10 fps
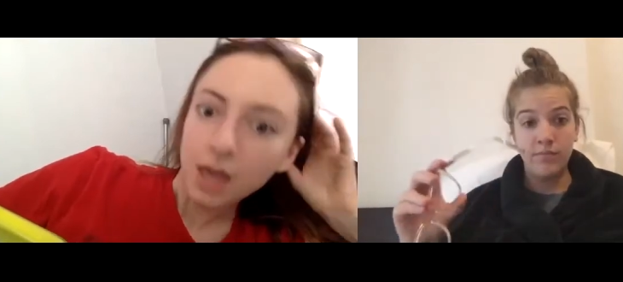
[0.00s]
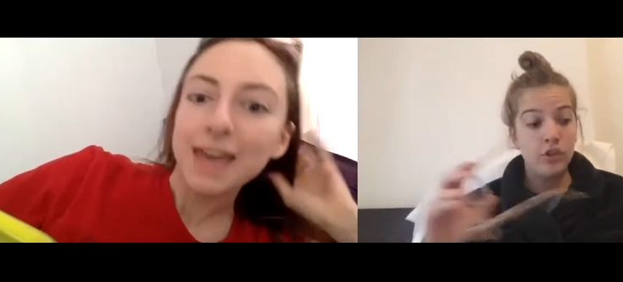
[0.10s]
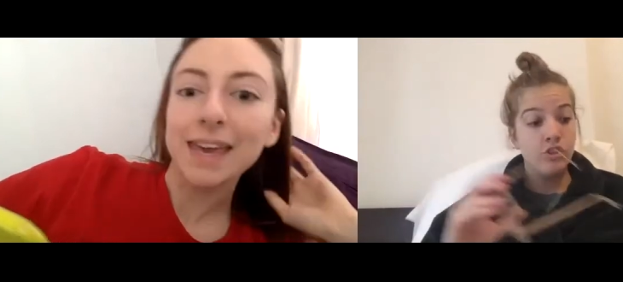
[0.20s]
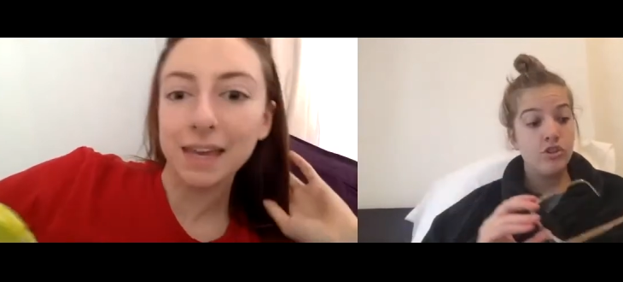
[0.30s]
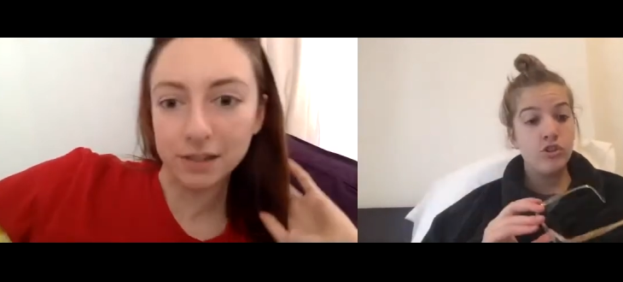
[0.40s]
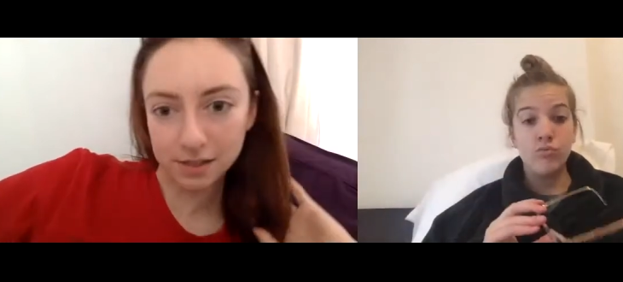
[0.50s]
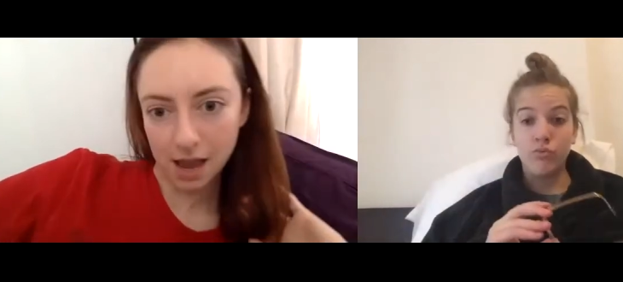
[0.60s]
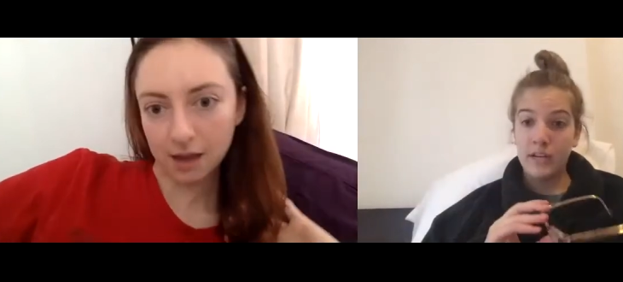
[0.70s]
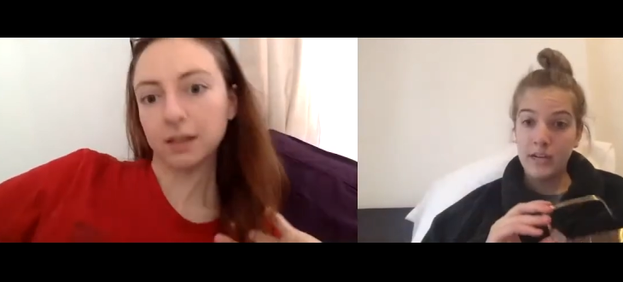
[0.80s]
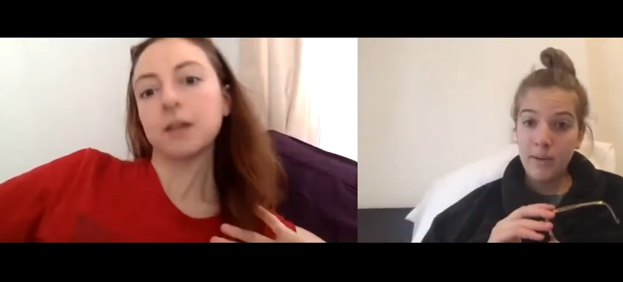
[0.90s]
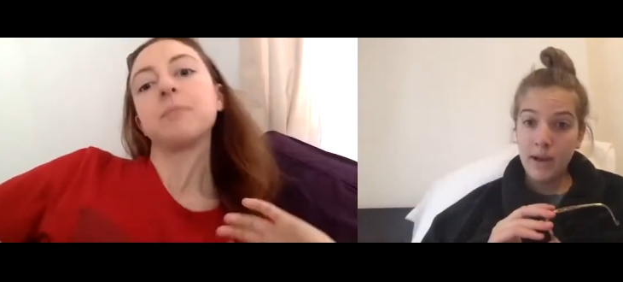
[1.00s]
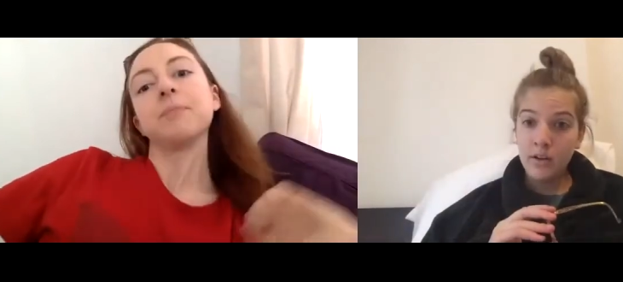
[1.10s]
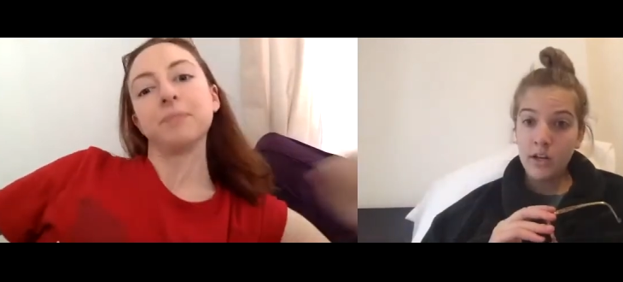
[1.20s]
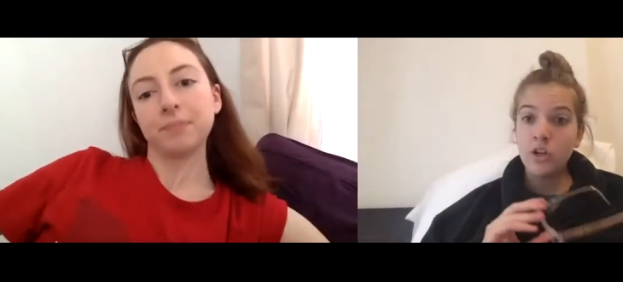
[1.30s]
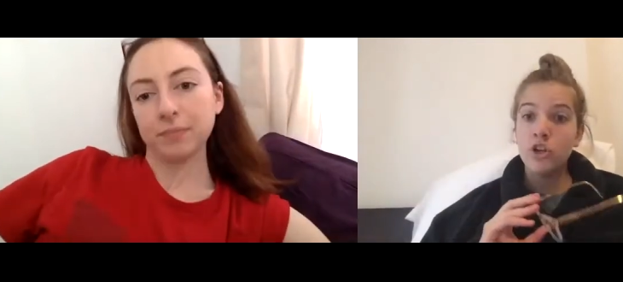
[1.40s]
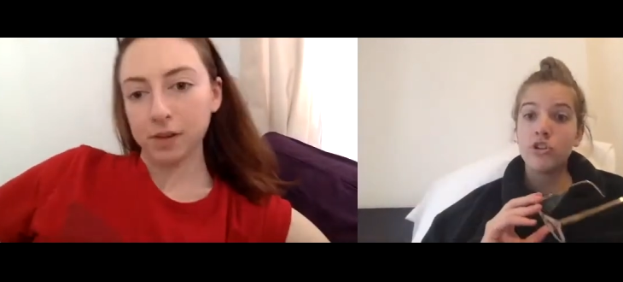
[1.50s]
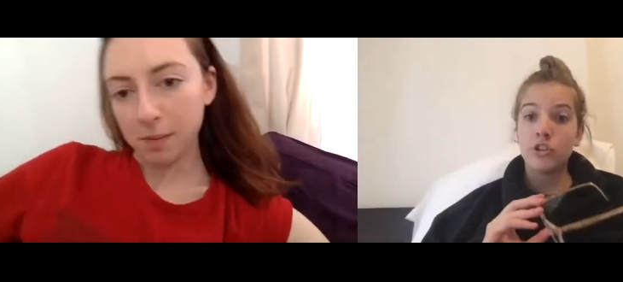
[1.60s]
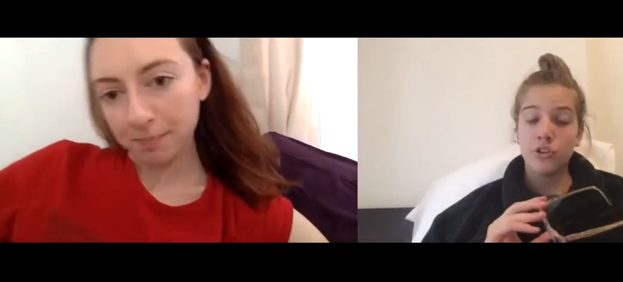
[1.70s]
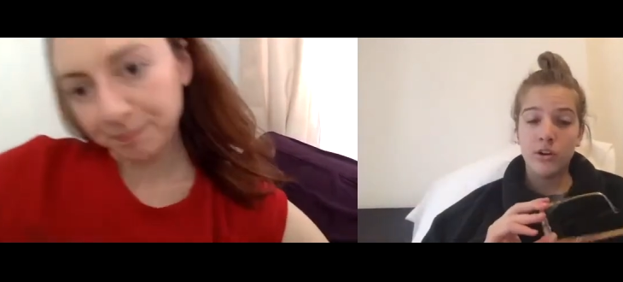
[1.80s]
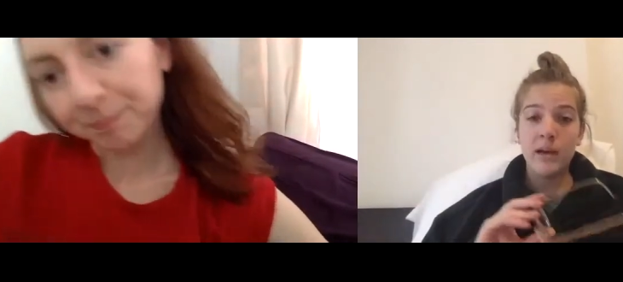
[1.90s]
Speaker 1: Exactly. About it, to yep.
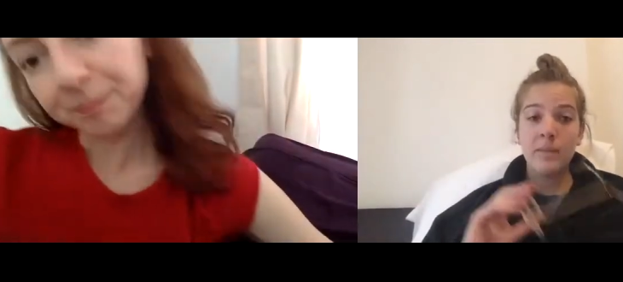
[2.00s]
learn about it,